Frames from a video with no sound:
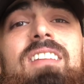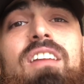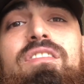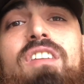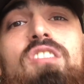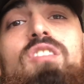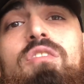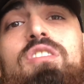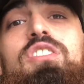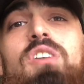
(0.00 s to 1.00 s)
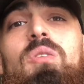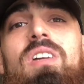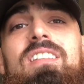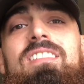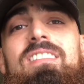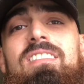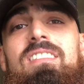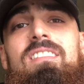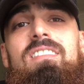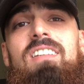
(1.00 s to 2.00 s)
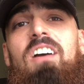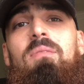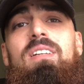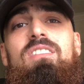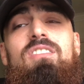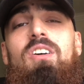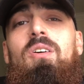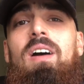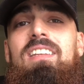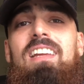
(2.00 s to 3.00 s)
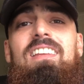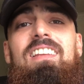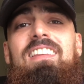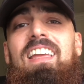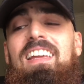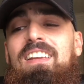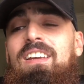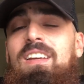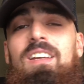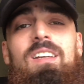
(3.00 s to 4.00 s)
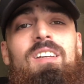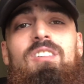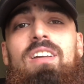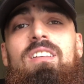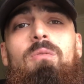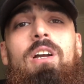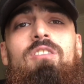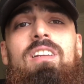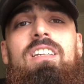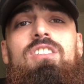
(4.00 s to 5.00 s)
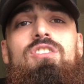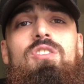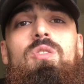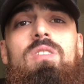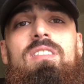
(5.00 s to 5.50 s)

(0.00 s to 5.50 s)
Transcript: They fucked off and showed us. Do you know what I mean? So at the end of the day, credit where credit is due.